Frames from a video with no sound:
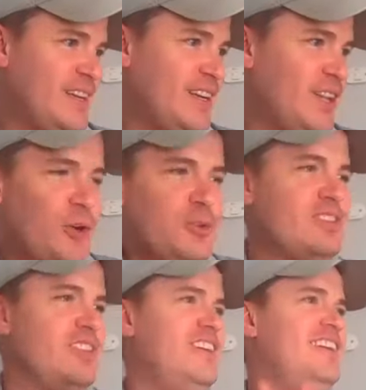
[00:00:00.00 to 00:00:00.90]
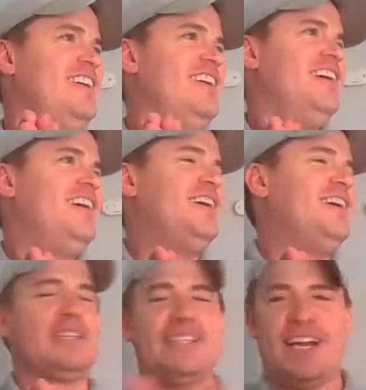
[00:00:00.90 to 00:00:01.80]
closely
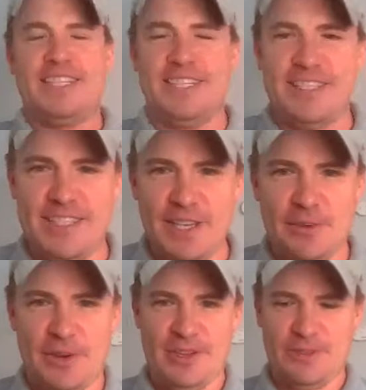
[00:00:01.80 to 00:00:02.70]
protected secret.